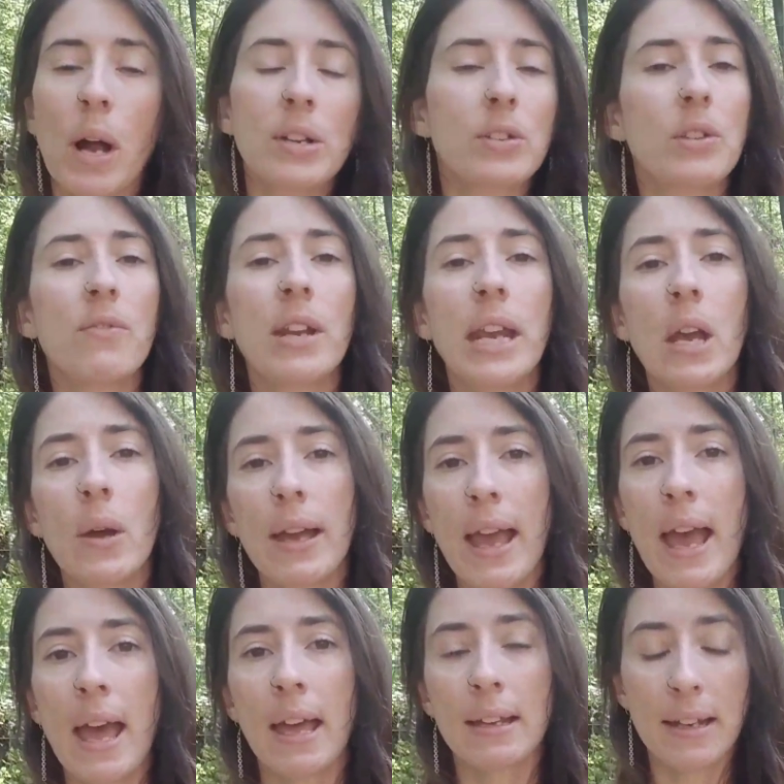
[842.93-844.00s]
watch the video
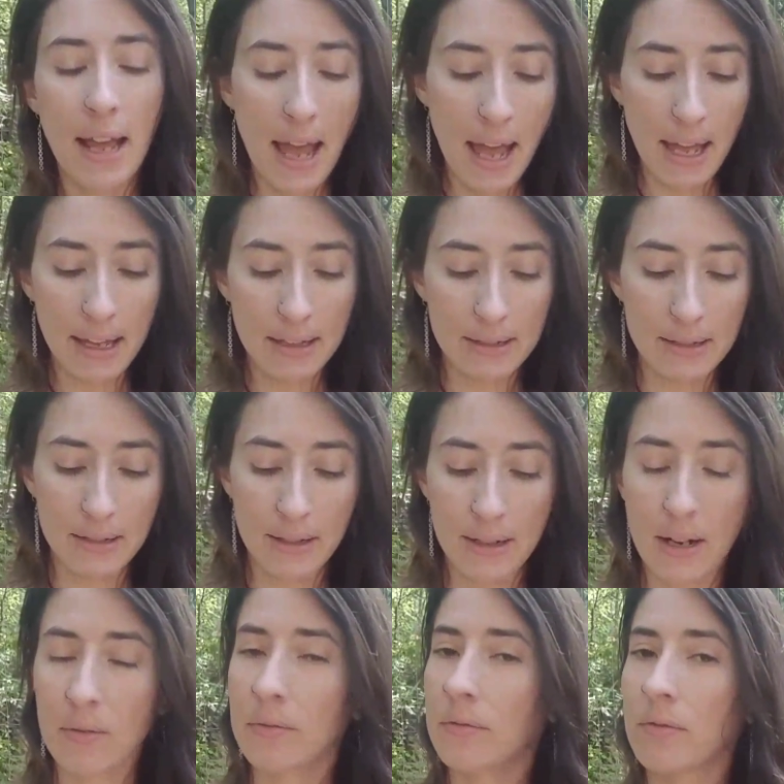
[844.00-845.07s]
again, and
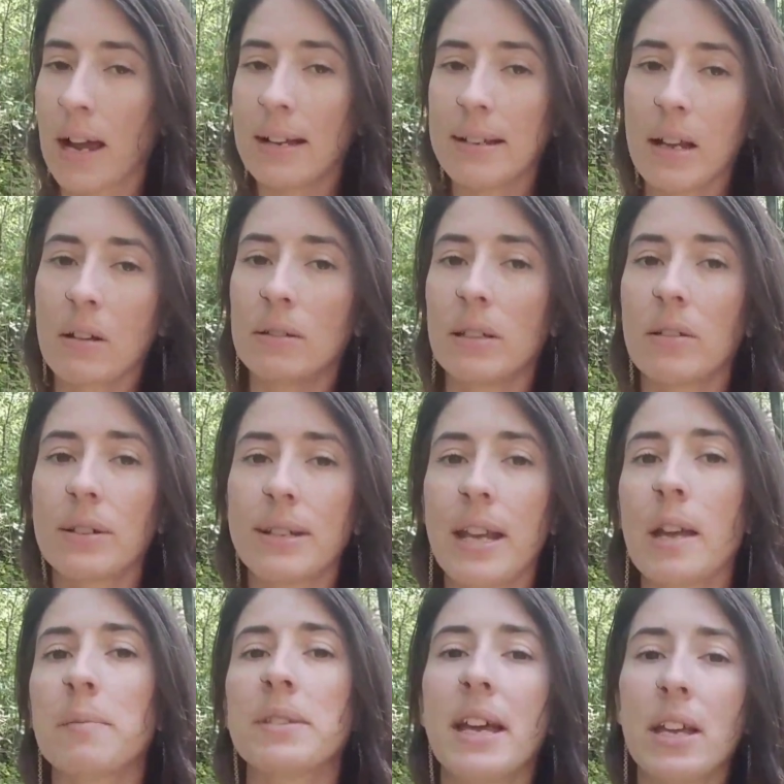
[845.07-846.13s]
write down little
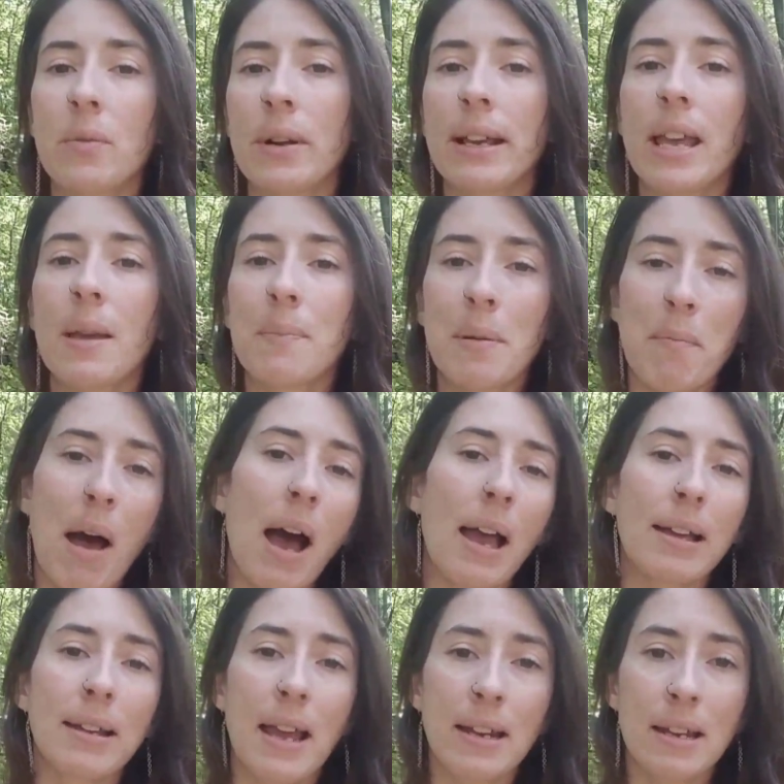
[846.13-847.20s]
tips that you want to keep in
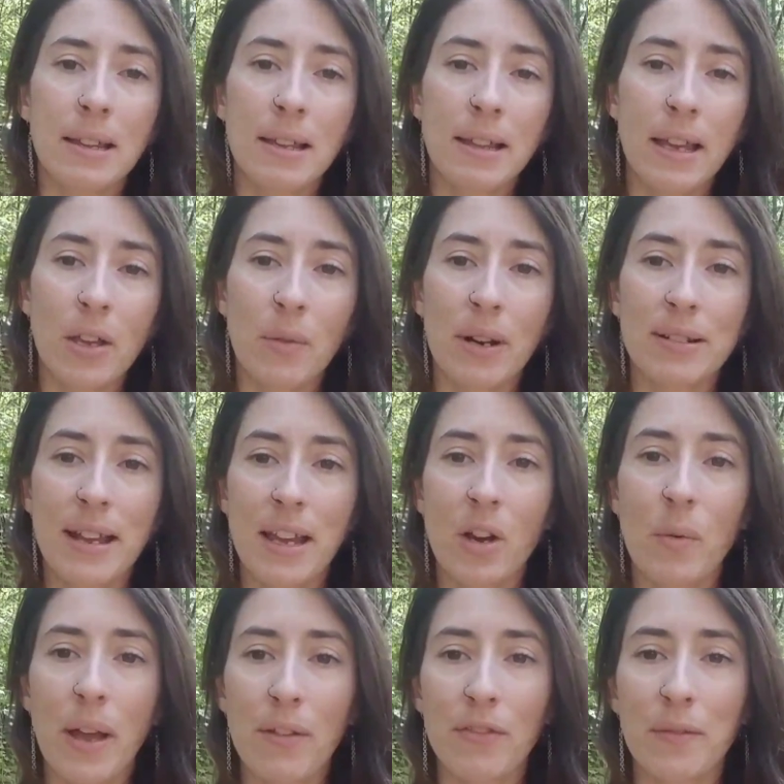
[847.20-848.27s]
mind. Anything that you want to
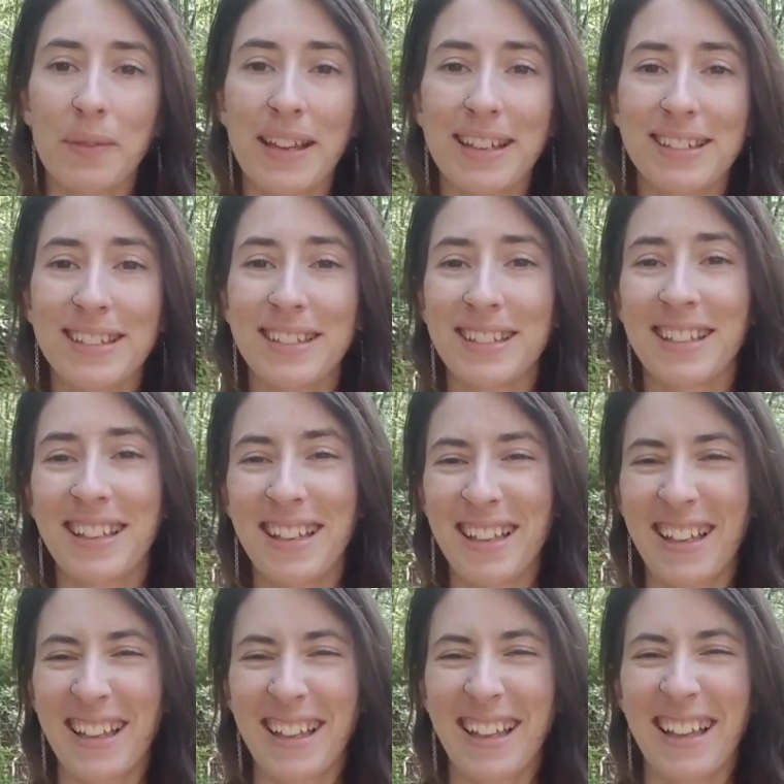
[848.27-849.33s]
take away from this.
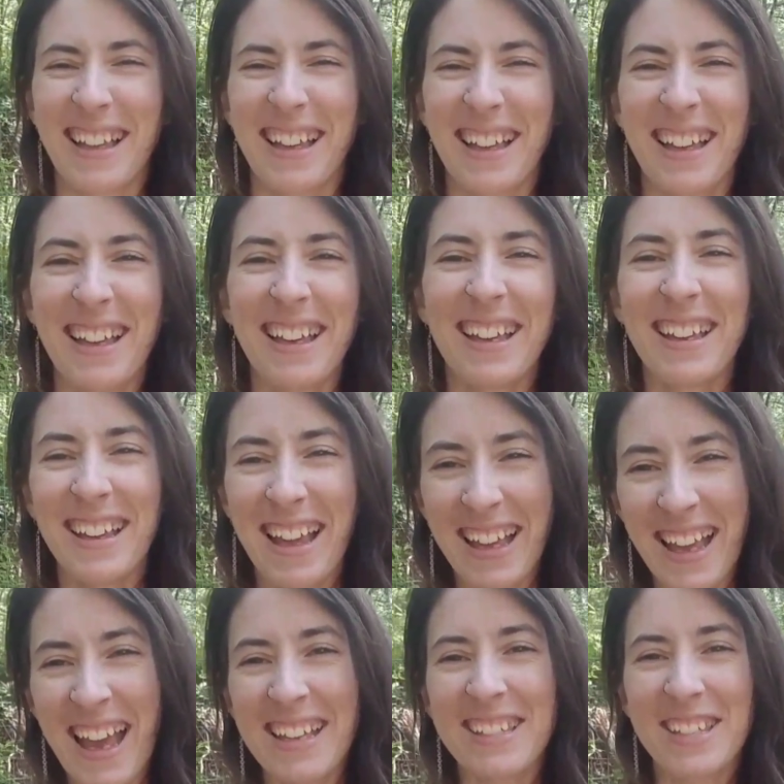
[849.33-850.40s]

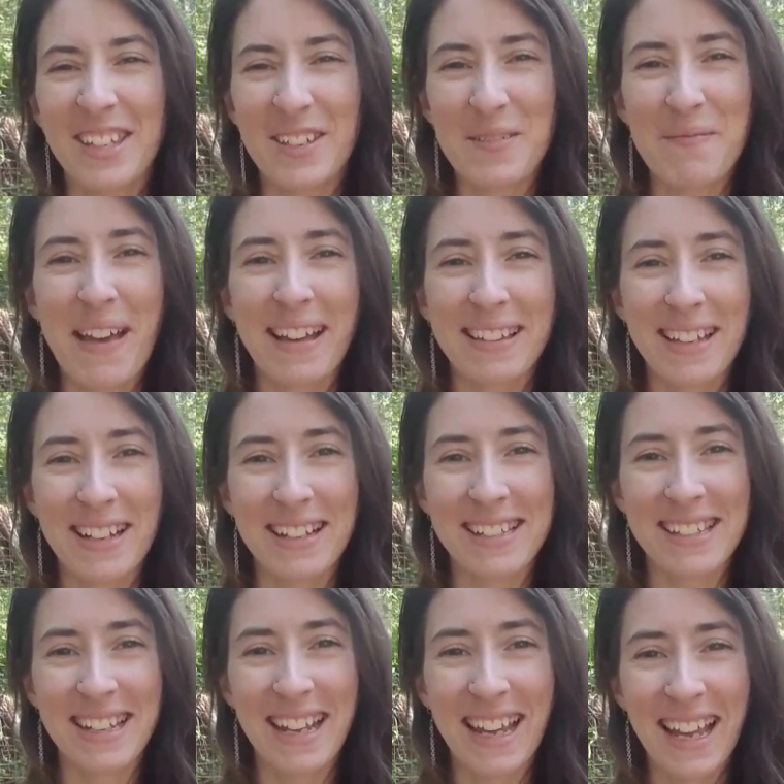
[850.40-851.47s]
That guy's cute back there,
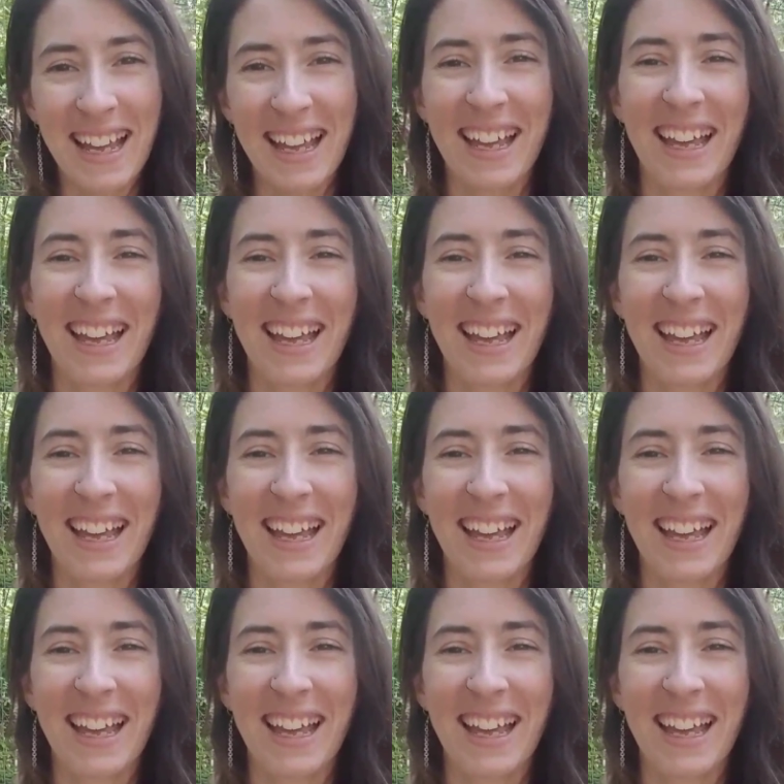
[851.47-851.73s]
isn't he?